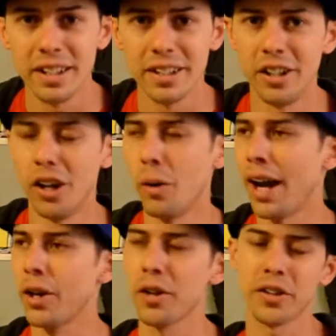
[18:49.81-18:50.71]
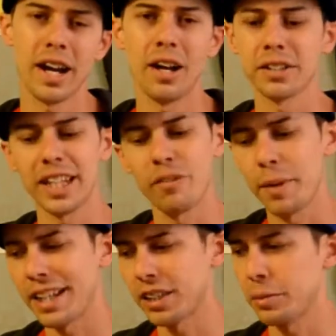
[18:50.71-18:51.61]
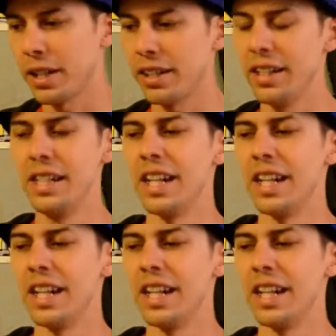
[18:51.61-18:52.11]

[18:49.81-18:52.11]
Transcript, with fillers: You know, I go to their house, I give them an estimate,